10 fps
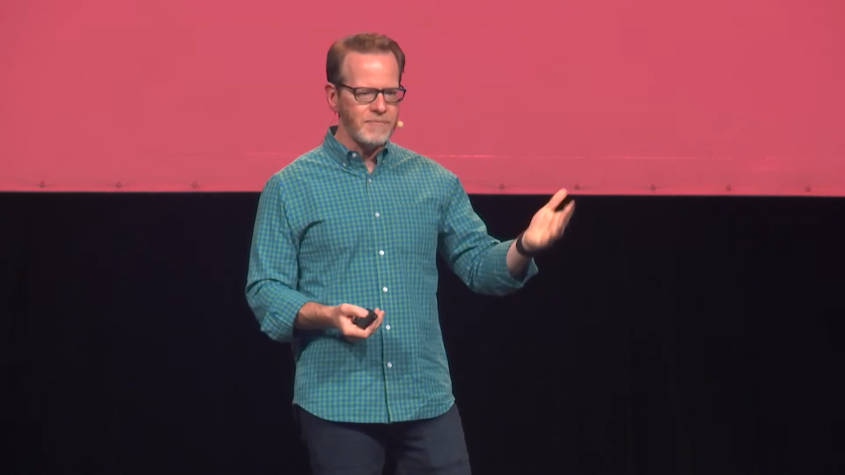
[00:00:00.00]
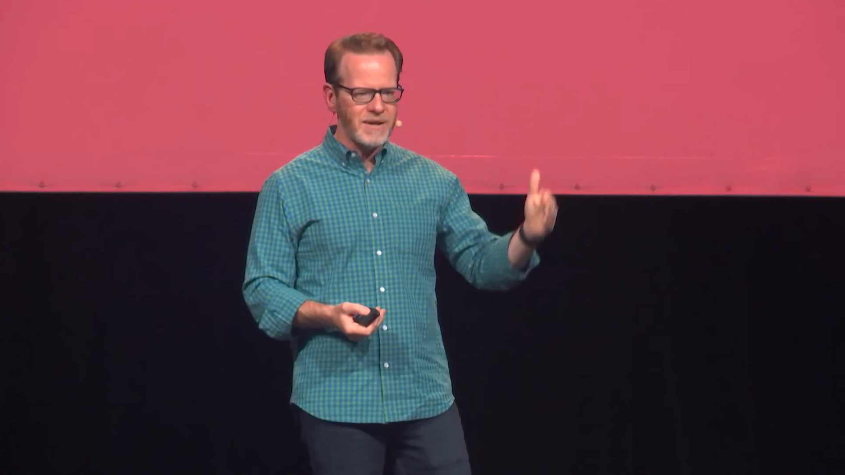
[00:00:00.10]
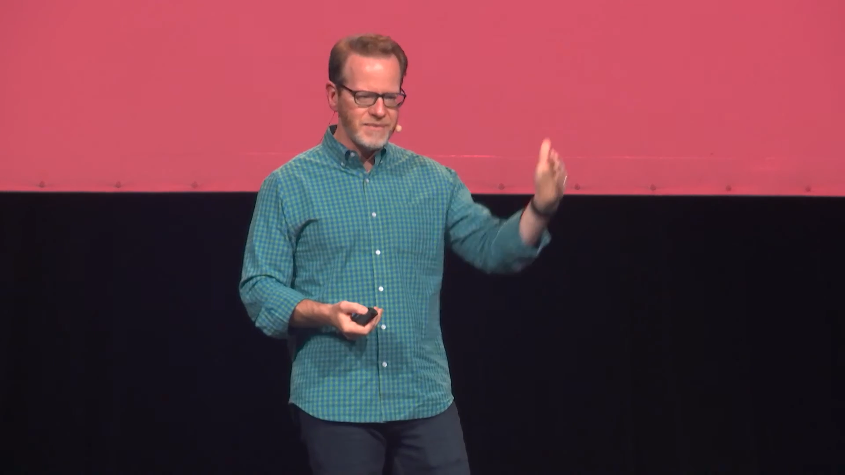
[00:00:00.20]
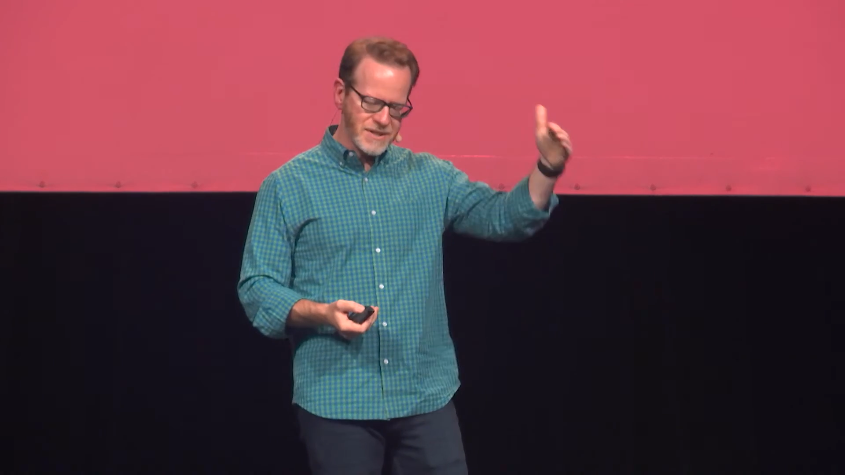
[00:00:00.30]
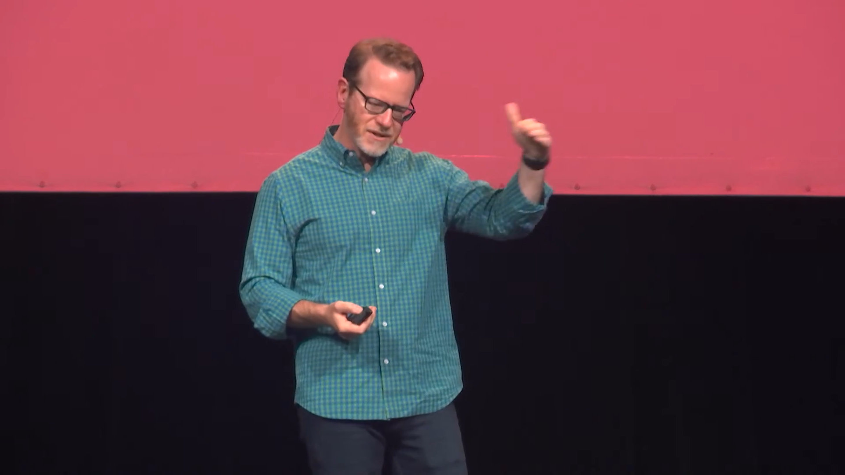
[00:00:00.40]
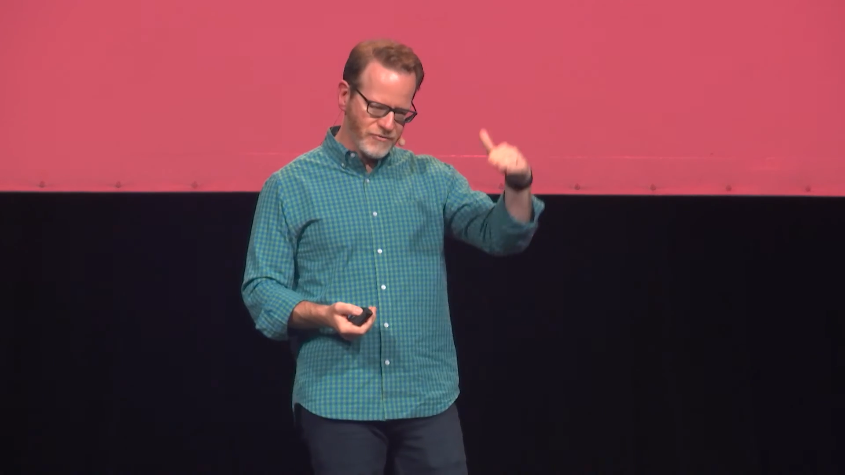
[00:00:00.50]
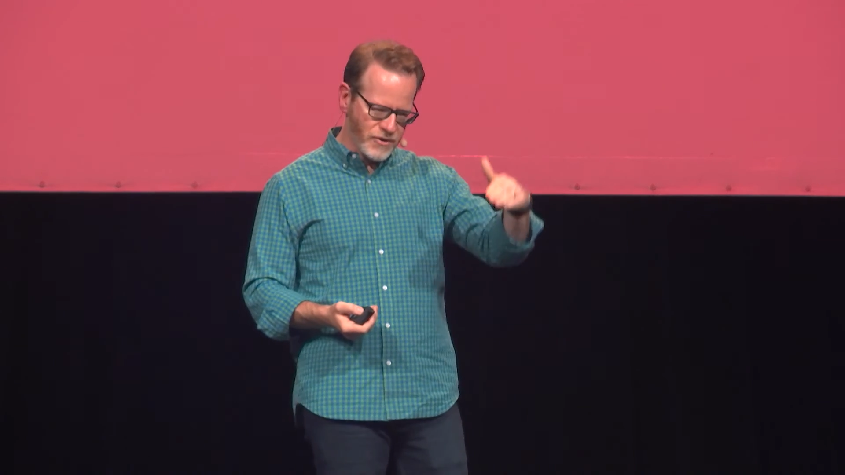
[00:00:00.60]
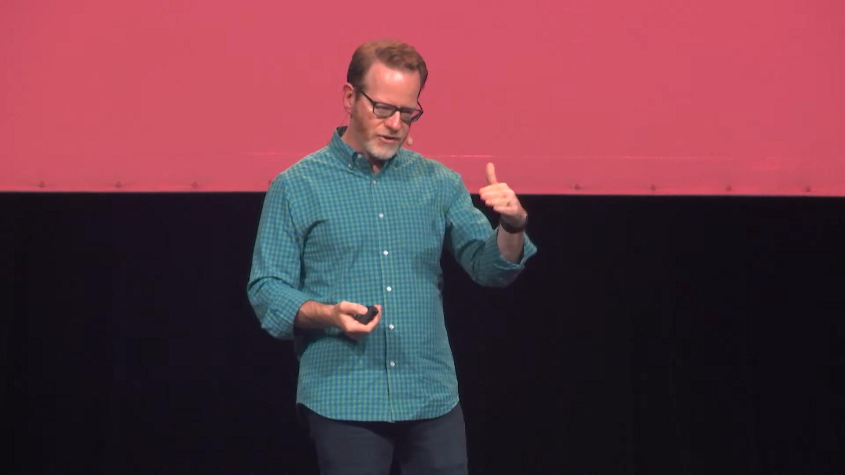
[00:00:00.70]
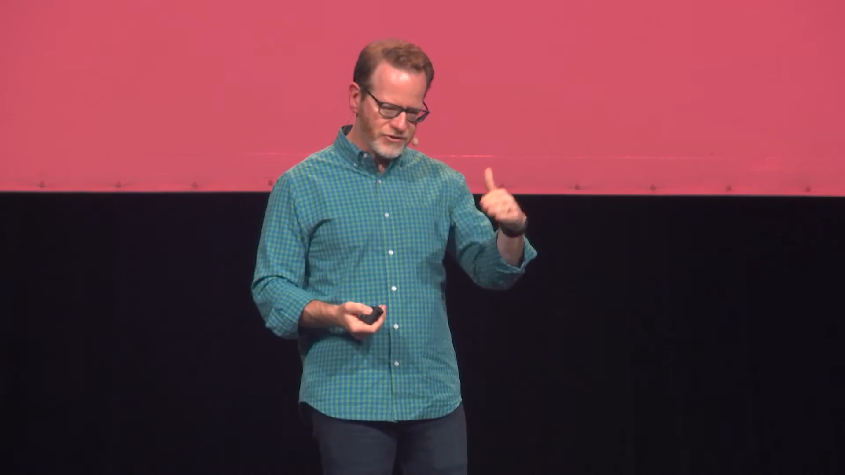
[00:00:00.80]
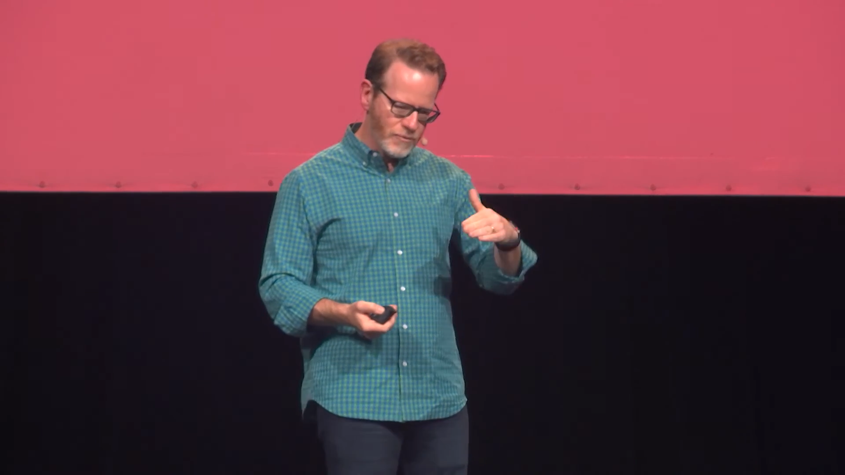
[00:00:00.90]
Maybe it's going to
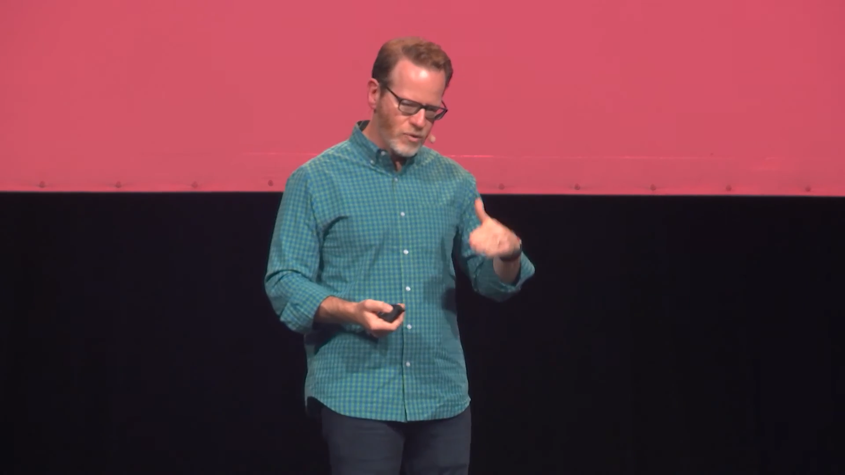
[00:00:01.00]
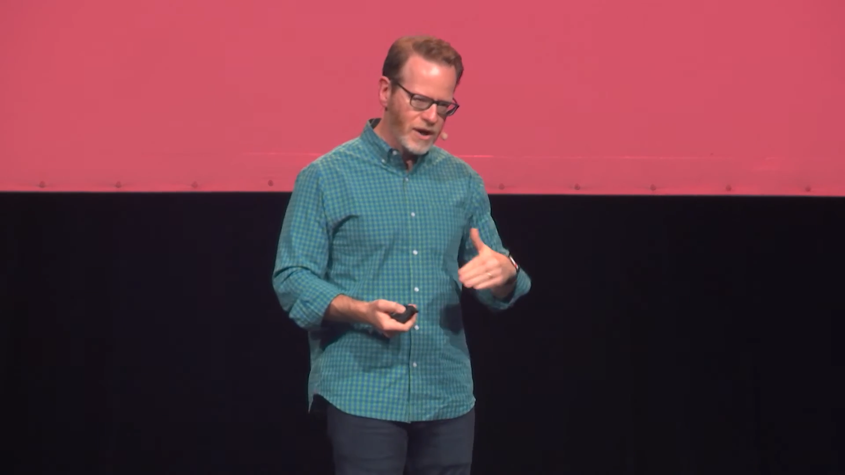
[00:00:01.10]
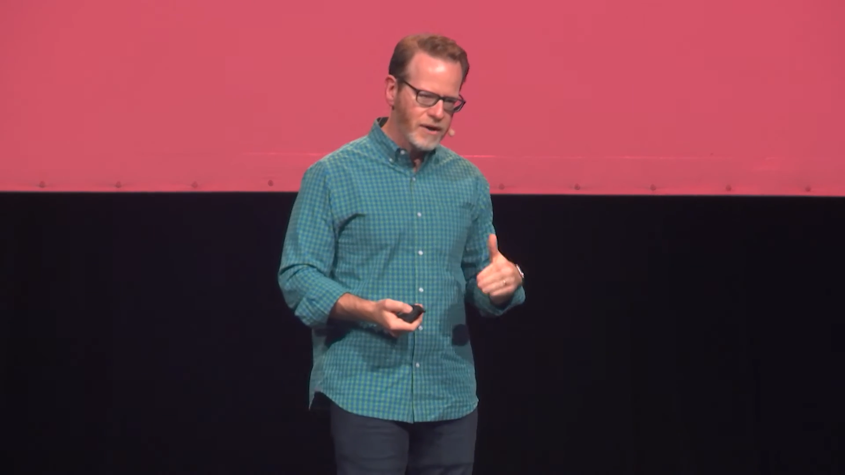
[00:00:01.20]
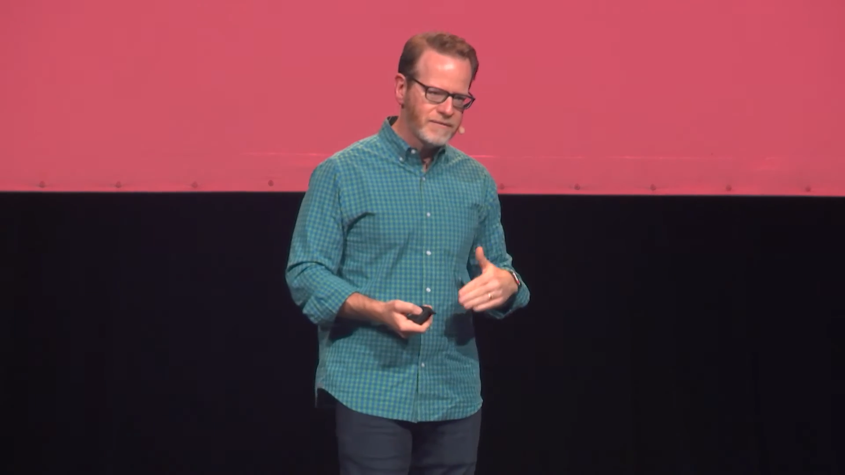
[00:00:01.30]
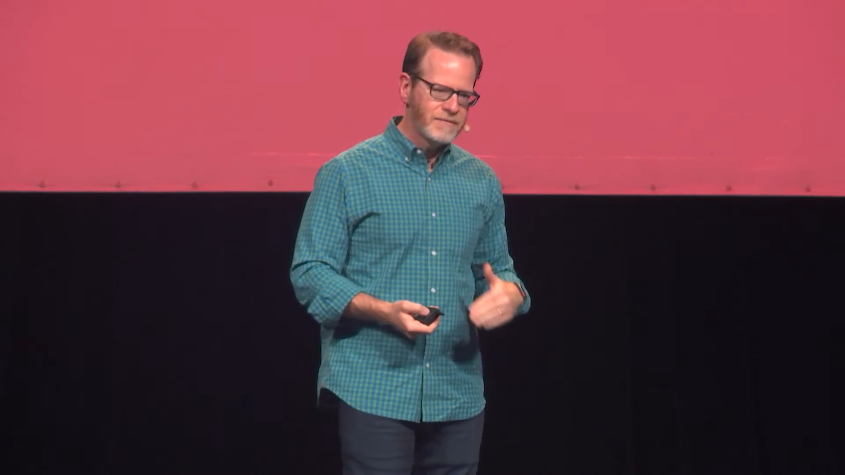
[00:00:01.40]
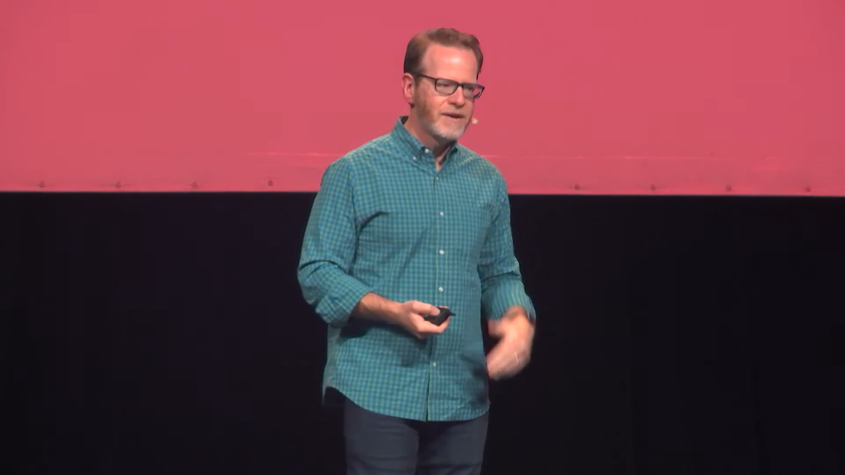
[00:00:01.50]
fall somewhere